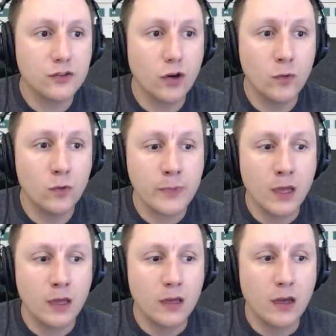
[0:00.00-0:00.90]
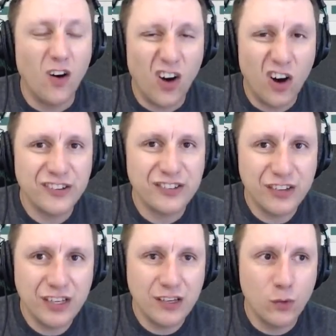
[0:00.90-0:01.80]
So
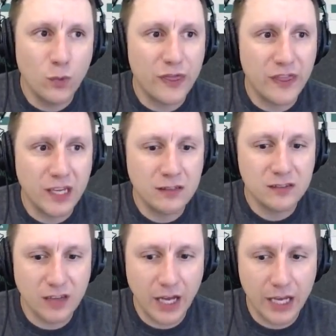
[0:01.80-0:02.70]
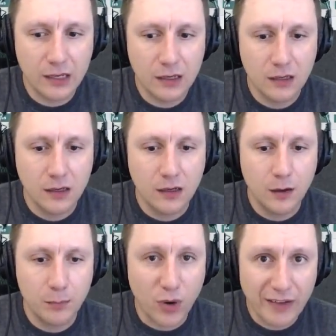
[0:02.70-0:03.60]
honestly, with things like
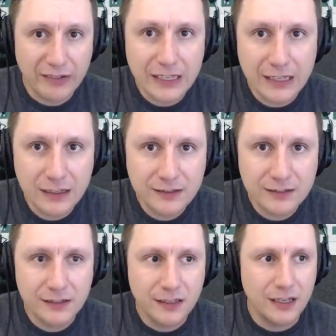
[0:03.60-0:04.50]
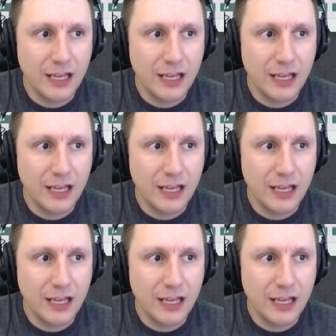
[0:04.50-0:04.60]
private keys,